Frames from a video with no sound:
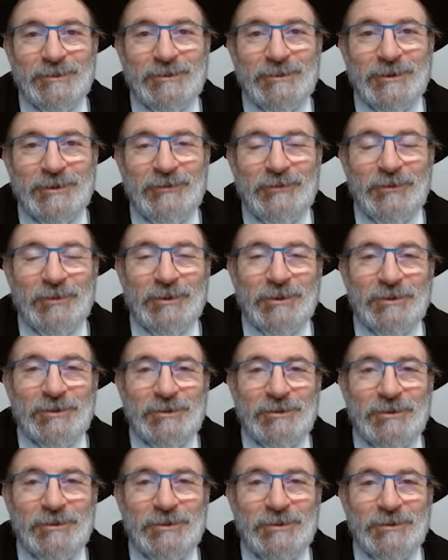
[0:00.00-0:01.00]
If you want
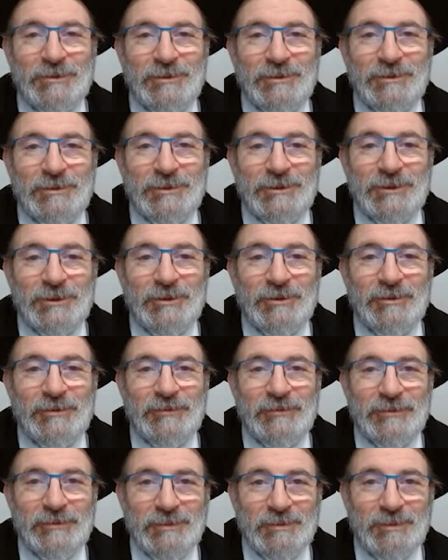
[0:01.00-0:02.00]
to solve,
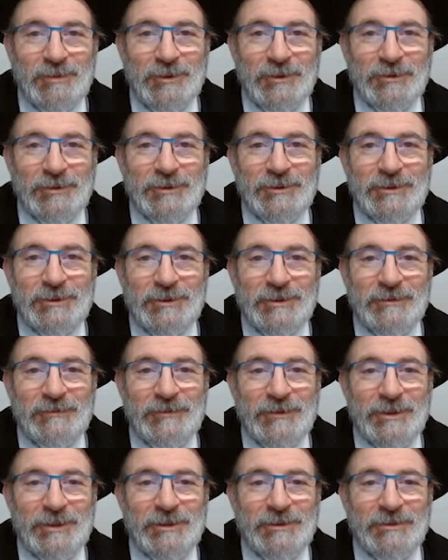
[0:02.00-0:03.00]
pause the
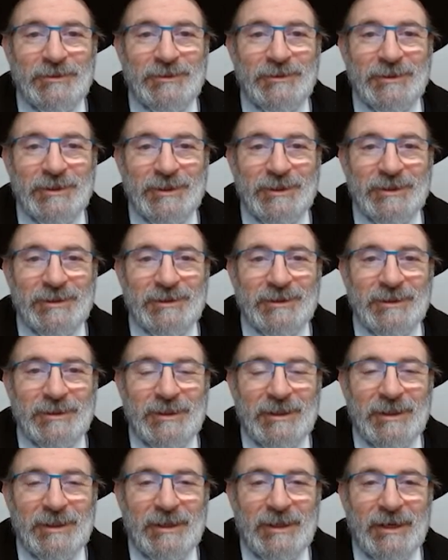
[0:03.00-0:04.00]
video and
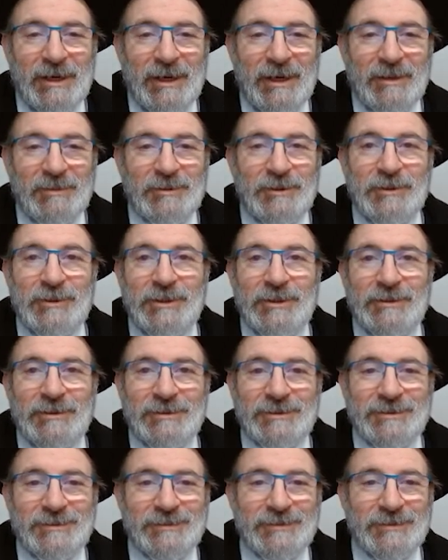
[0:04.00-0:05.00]
I'm going on.